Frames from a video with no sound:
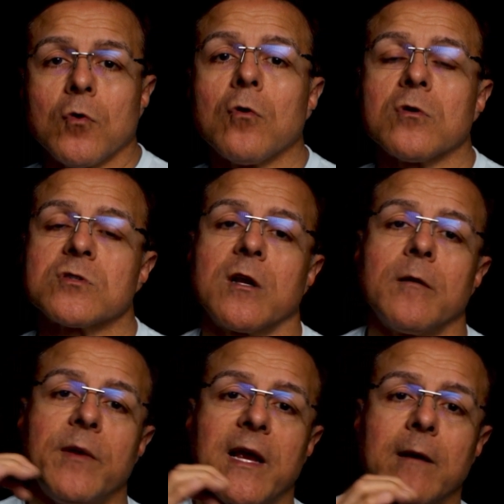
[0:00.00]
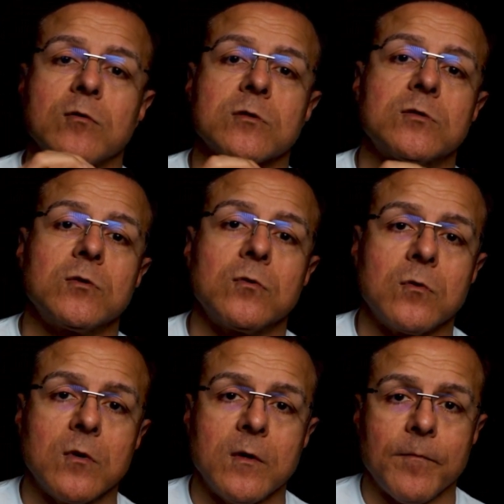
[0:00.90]
Google's going to be able
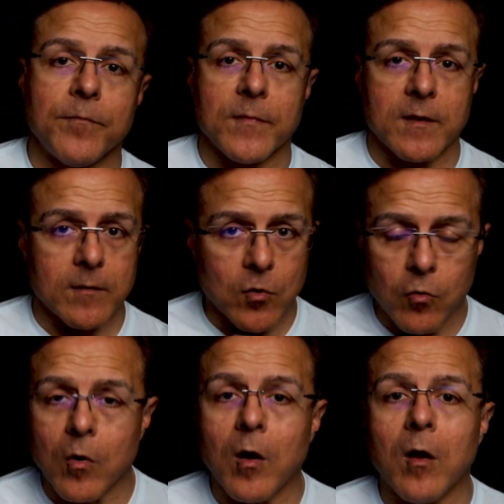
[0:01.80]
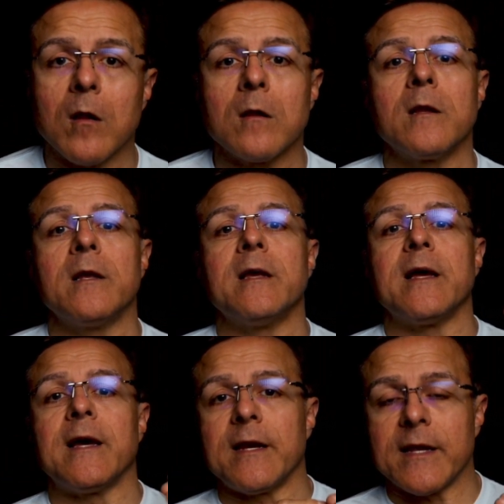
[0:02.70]
to crawl
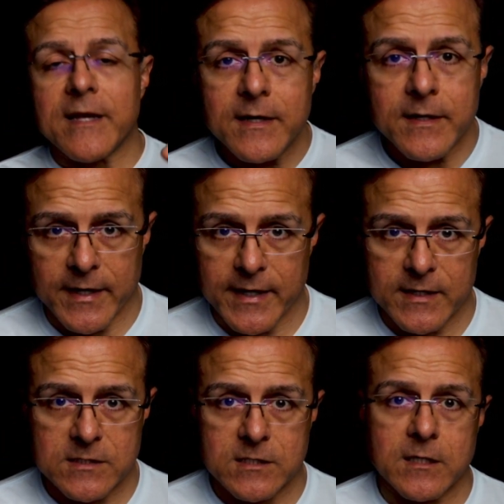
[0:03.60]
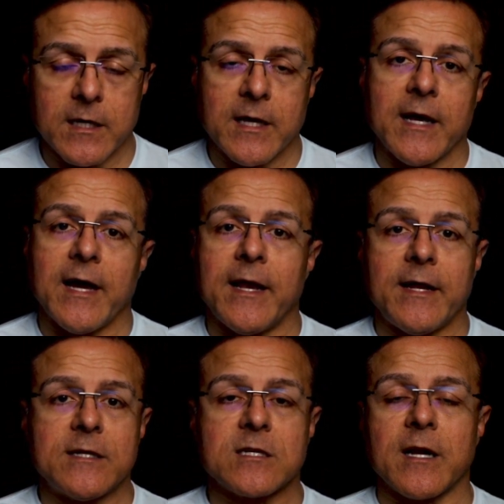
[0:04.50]
and index, and
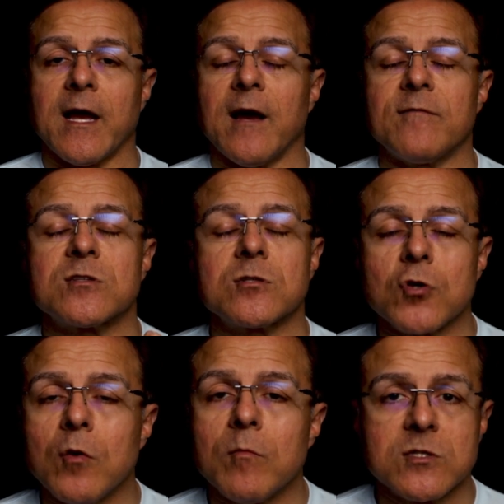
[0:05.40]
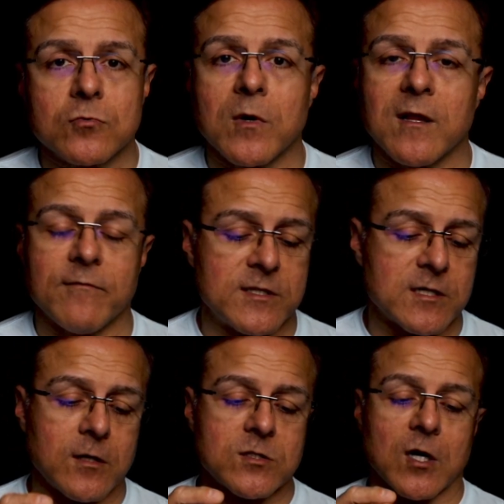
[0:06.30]
it's going to have so much relevance. It's
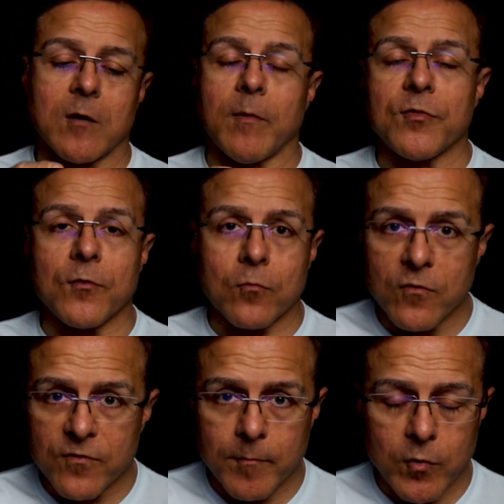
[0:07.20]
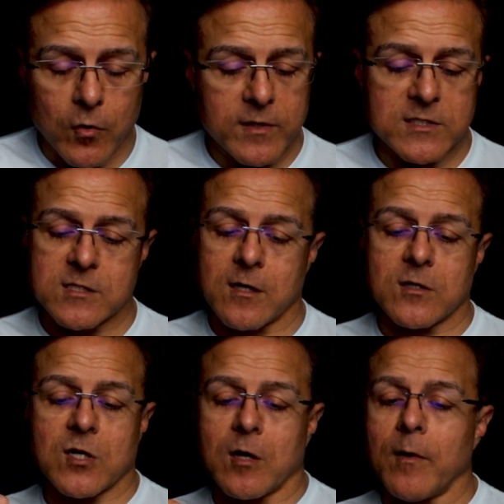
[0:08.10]
going to talk about the roof components. It's going
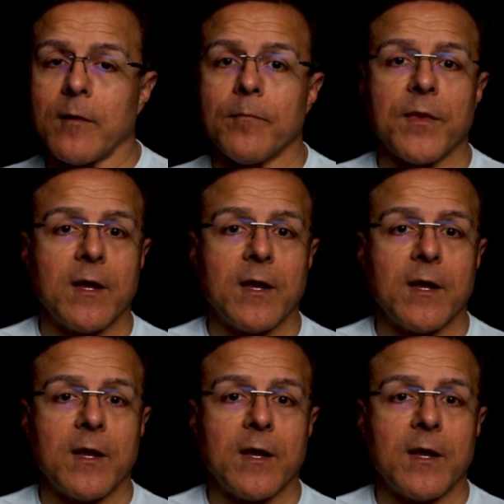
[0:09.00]
to talk about